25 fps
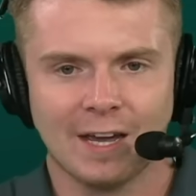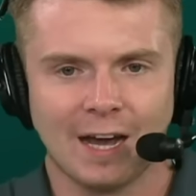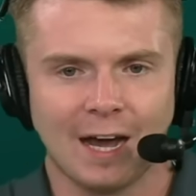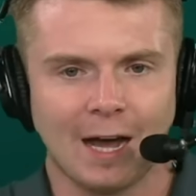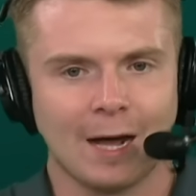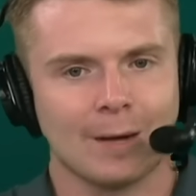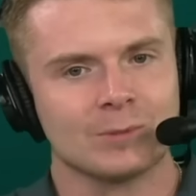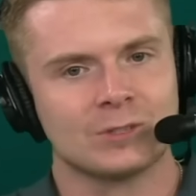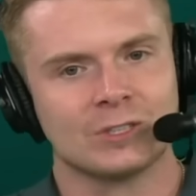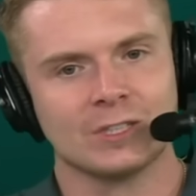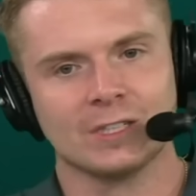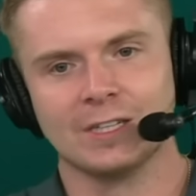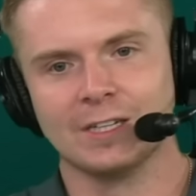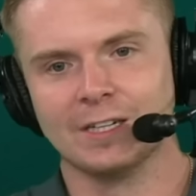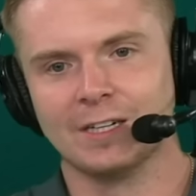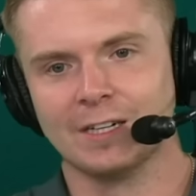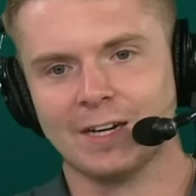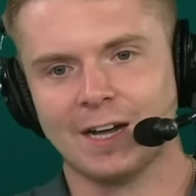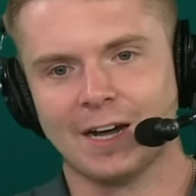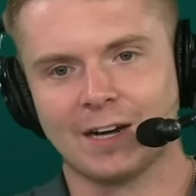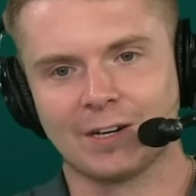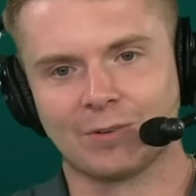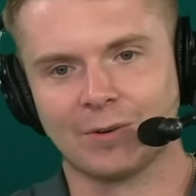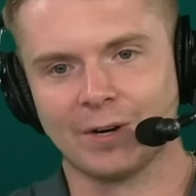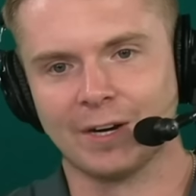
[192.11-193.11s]
Obviously, he did
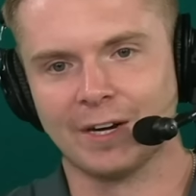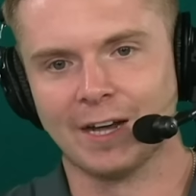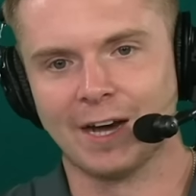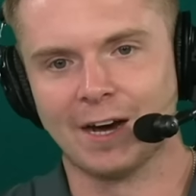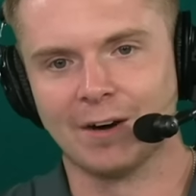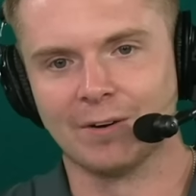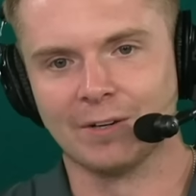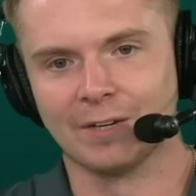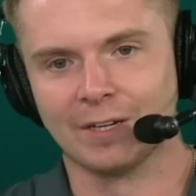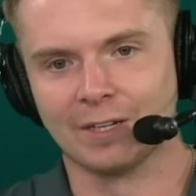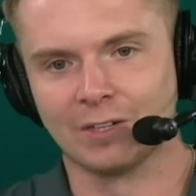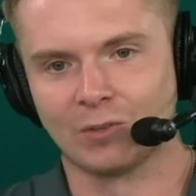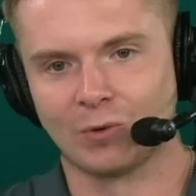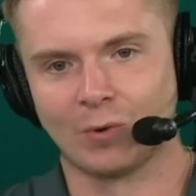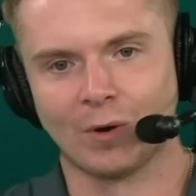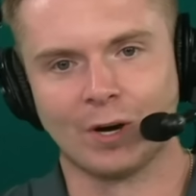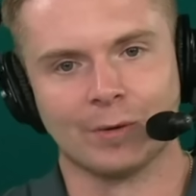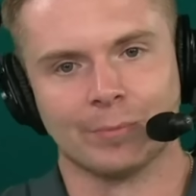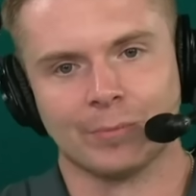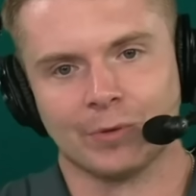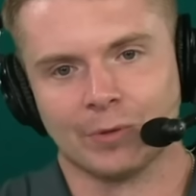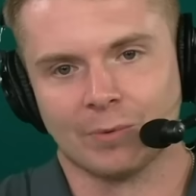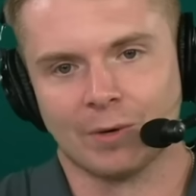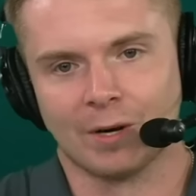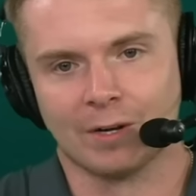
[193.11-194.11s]
not grade out
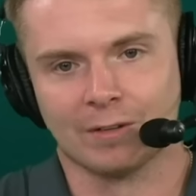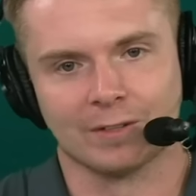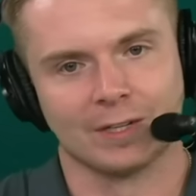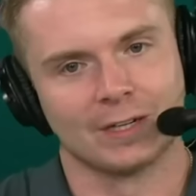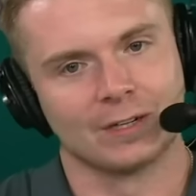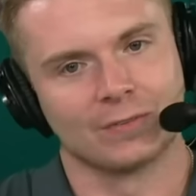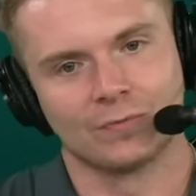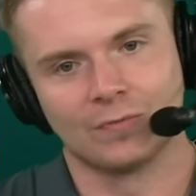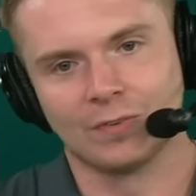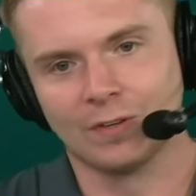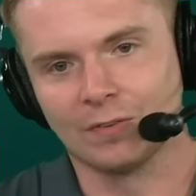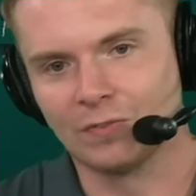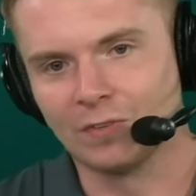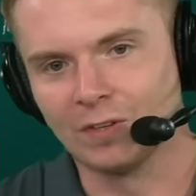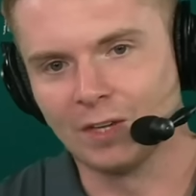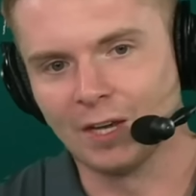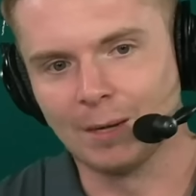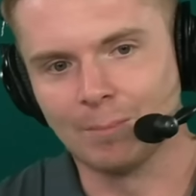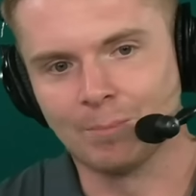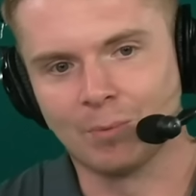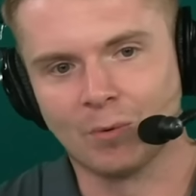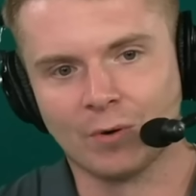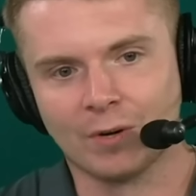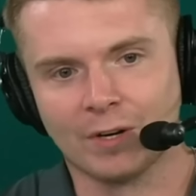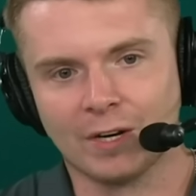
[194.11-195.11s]
incredibly well,
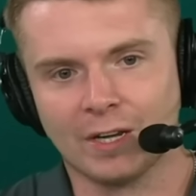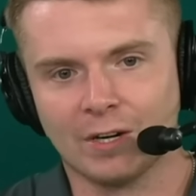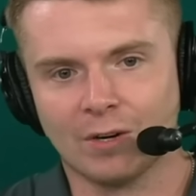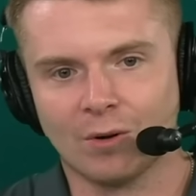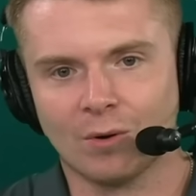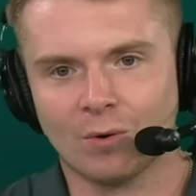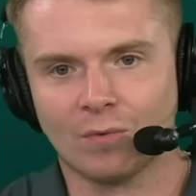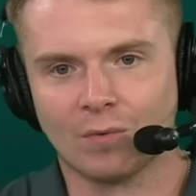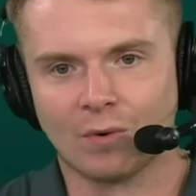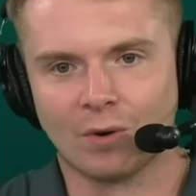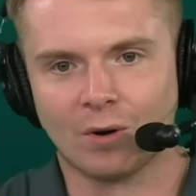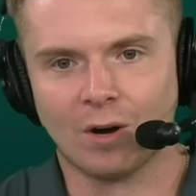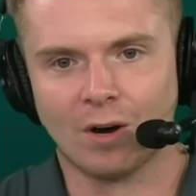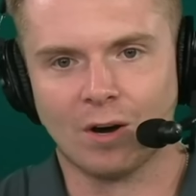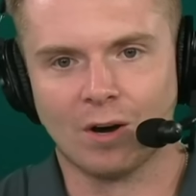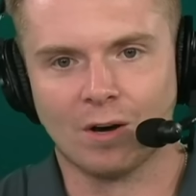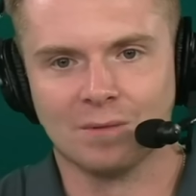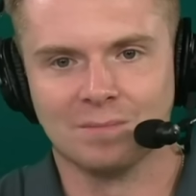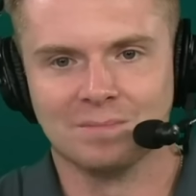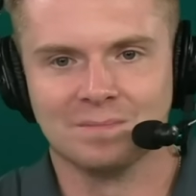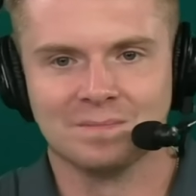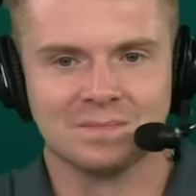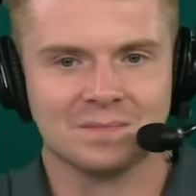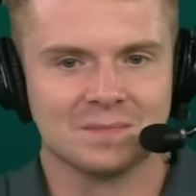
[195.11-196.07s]
58.8 overall,